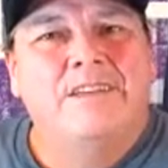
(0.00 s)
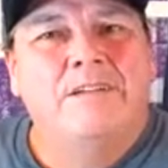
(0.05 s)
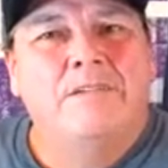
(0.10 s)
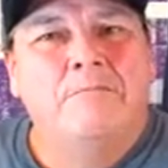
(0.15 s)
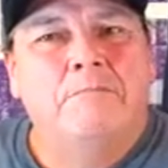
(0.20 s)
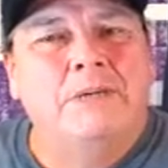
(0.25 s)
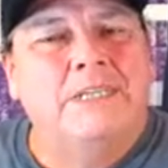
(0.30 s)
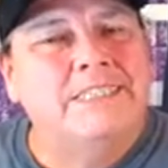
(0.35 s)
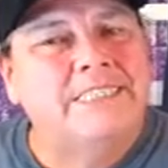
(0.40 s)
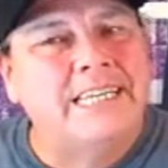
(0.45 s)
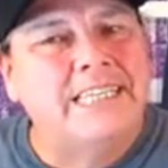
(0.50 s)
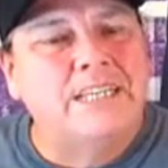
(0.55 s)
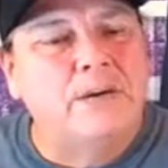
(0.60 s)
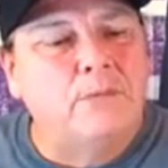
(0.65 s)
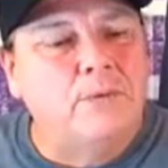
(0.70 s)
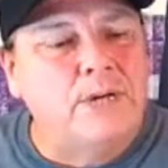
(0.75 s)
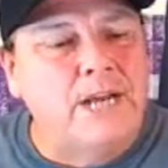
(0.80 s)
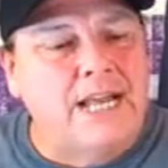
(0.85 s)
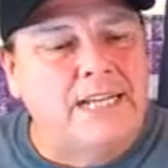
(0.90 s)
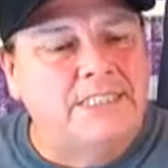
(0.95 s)
But to say that
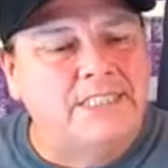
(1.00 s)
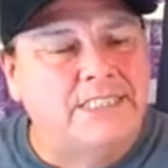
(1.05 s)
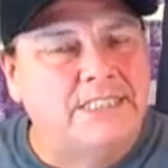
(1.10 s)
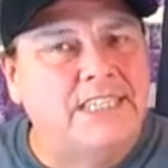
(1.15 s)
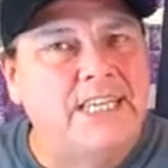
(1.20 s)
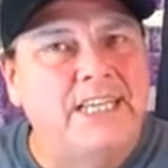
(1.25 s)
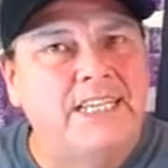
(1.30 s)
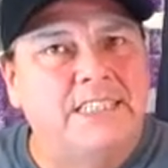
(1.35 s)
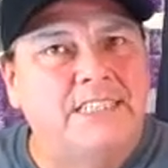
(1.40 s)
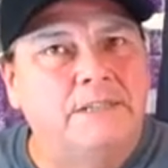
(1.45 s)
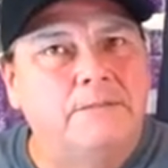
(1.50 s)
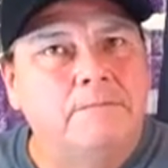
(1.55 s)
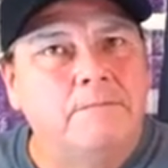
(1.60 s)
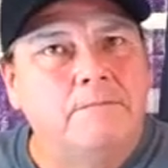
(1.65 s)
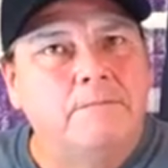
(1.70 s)
we're not distinct.